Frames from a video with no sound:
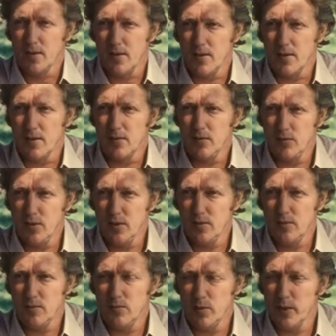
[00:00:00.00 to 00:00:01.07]
uh, did
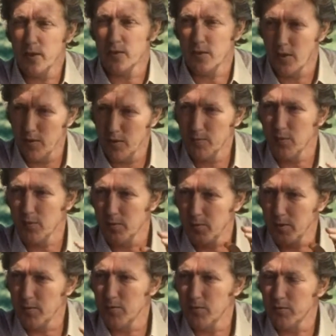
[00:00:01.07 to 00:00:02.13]
bring it home to the
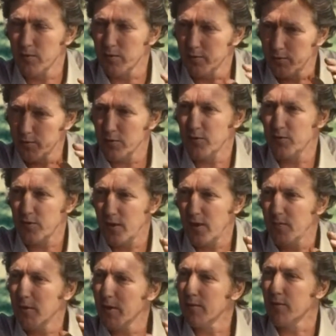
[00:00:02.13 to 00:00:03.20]
people for the first
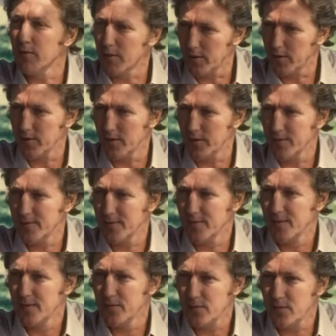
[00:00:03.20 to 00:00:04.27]
time ever, I think
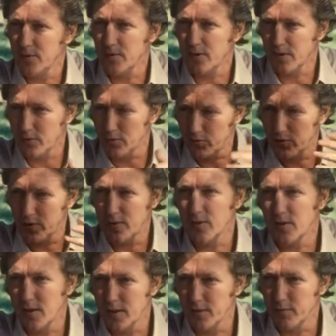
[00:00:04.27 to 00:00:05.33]
so that they could see it
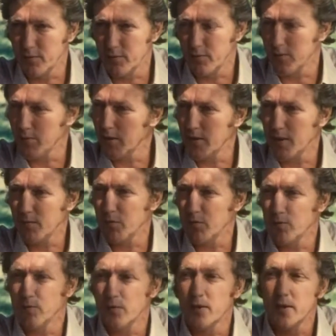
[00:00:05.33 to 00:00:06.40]
in their living rooms, and that
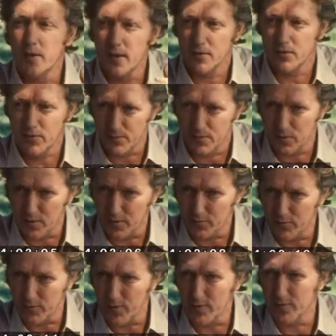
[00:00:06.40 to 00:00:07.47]
wasn't very nice
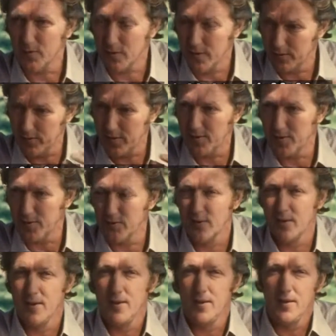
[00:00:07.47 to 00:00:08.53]
sometimes for them and their families.
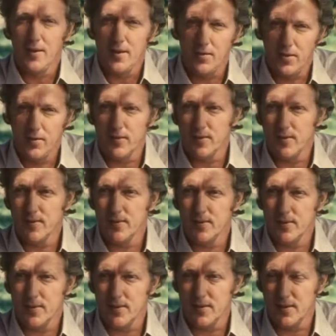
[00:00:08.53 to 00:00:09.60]
However,
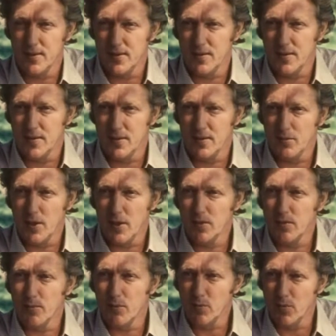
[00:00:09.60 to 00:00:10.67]
uh, it made
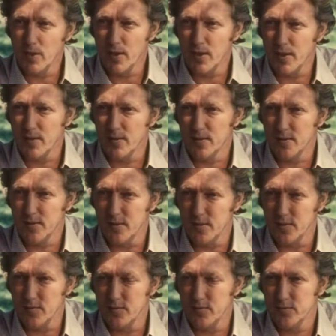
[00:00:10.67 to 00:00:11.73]
them aware
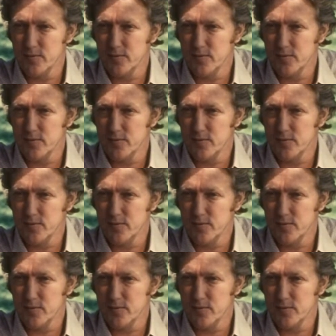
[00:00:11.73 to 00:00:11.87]
of